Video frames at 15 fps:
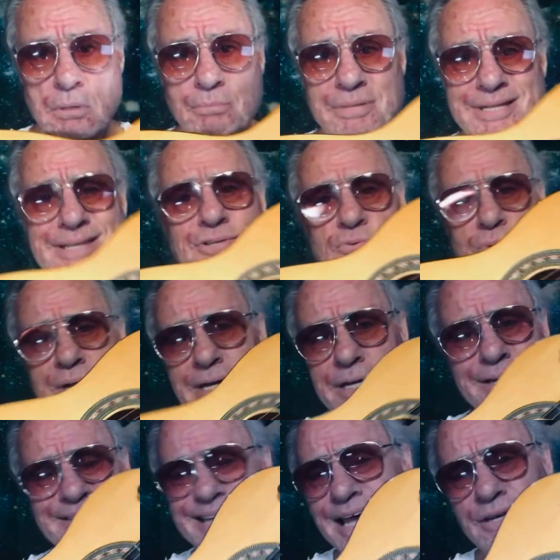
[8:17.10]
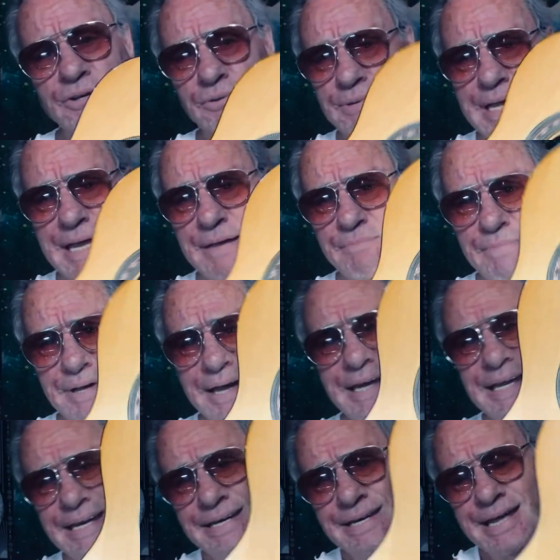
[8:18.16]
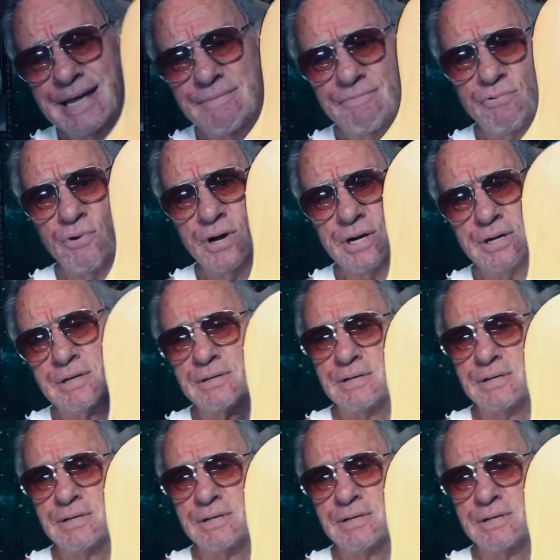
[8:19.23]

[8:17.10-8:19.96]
But this one here, it's got no name. I need a name for it.